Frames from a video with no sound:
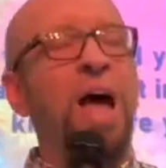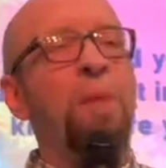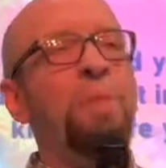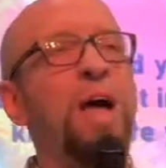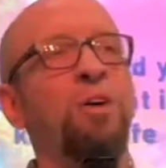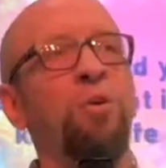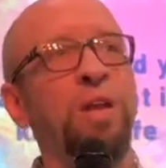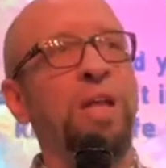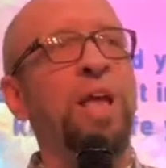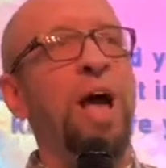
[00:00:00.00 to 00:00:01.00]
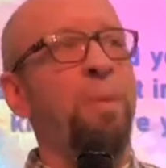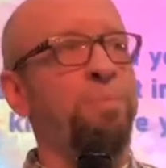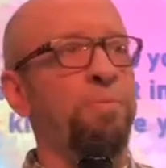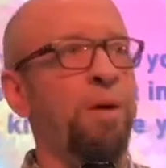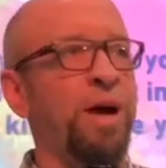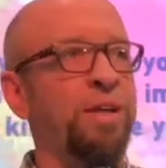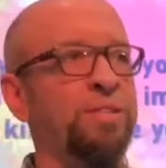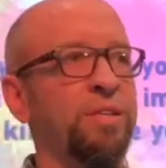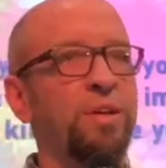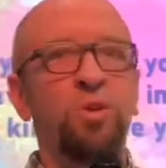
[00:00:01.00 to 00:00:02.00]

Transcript: I'm not going to compromise